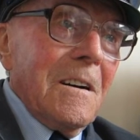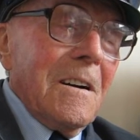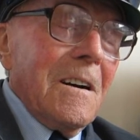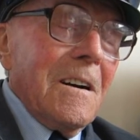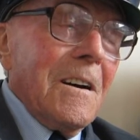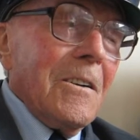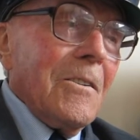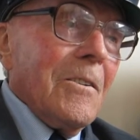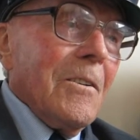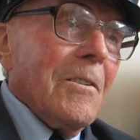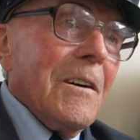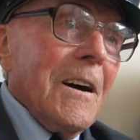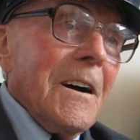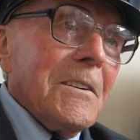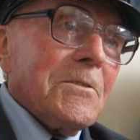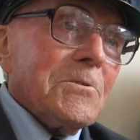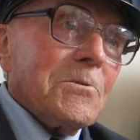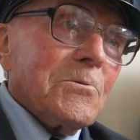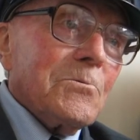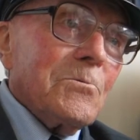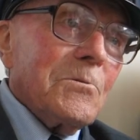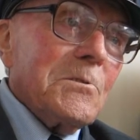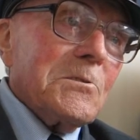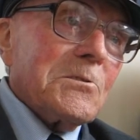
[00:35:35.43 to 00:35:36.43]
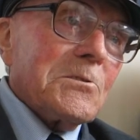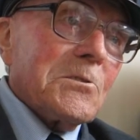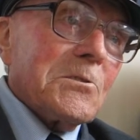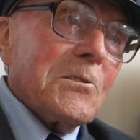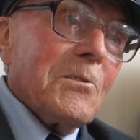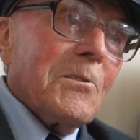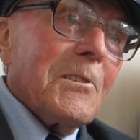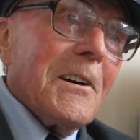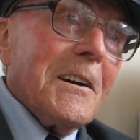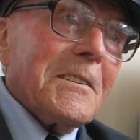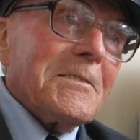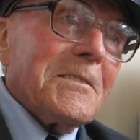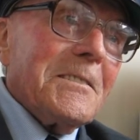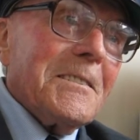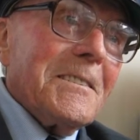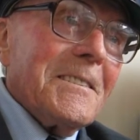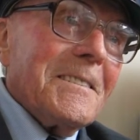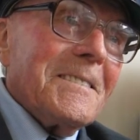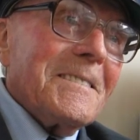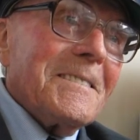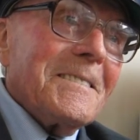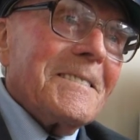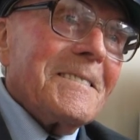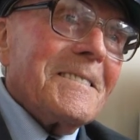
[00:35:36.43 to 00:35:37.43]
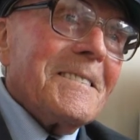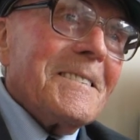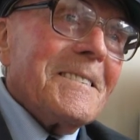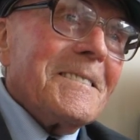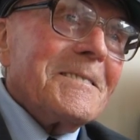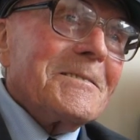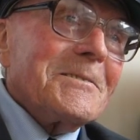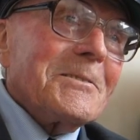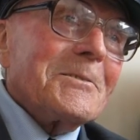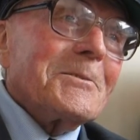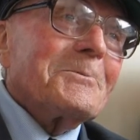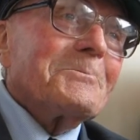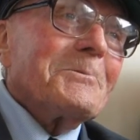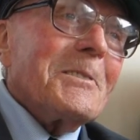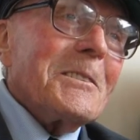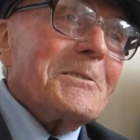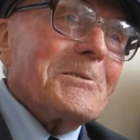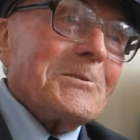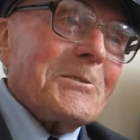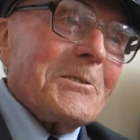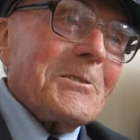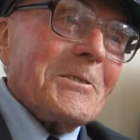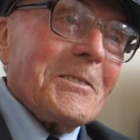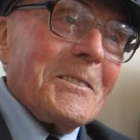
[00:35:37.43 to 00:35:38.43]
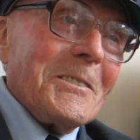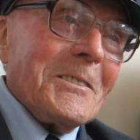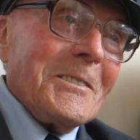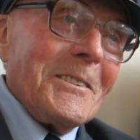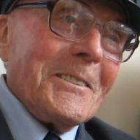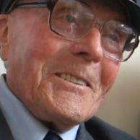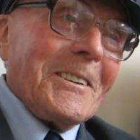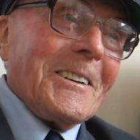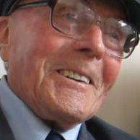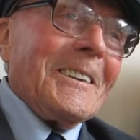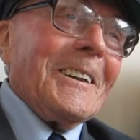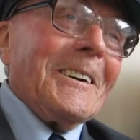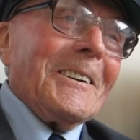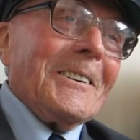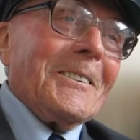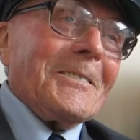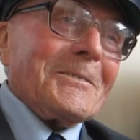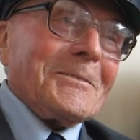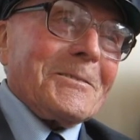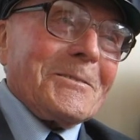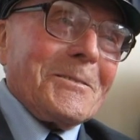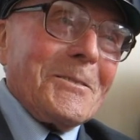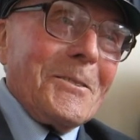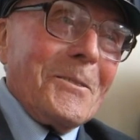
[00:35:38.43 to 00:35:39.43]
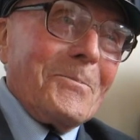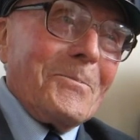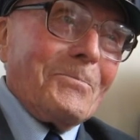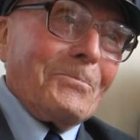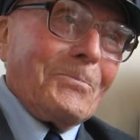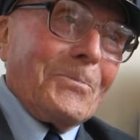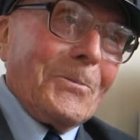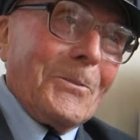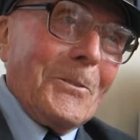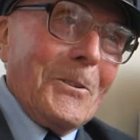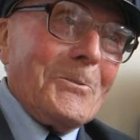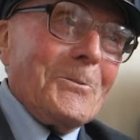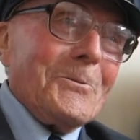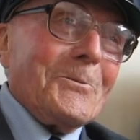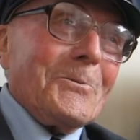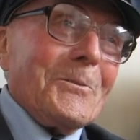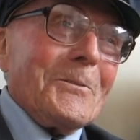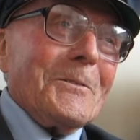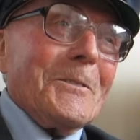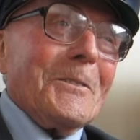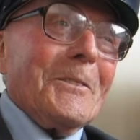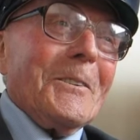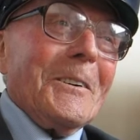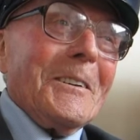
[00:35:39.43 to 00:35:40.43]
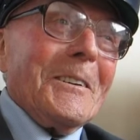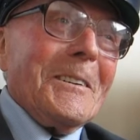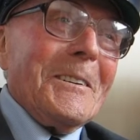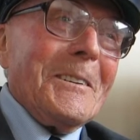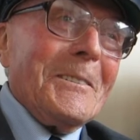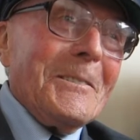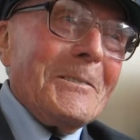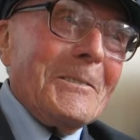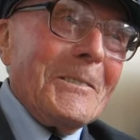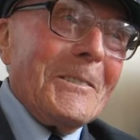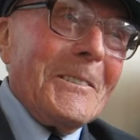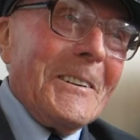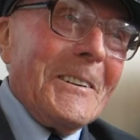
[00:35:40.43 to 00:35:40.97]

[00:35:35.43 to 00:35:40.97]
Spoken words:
And I had to recite it to the rest of the class to prove that I knew.